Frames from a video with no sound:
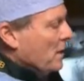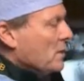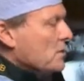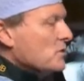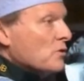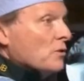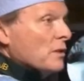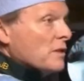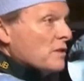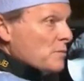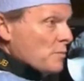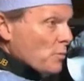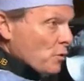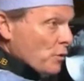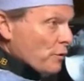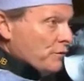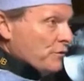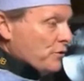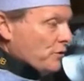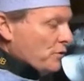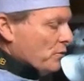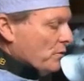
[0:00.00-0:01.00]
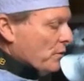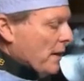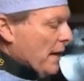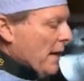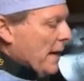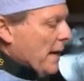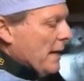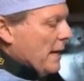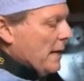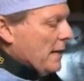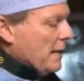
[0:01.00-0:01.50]
So let's move to
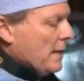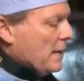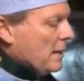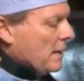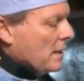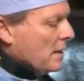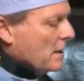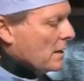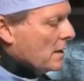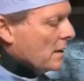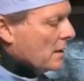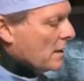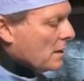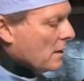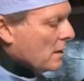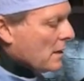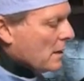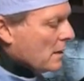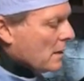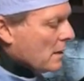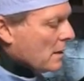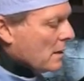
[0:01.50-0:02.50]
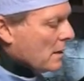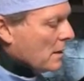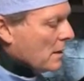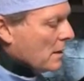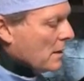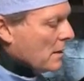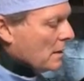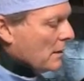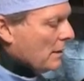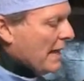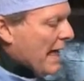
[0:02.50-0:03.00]
a
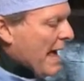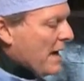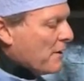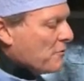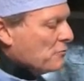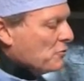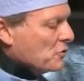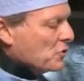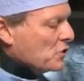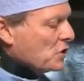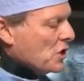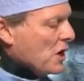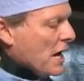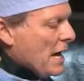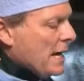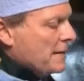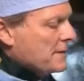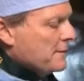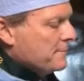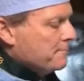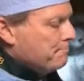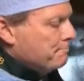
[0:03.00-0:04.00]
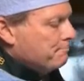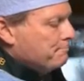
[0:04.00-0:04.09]
lateral shot.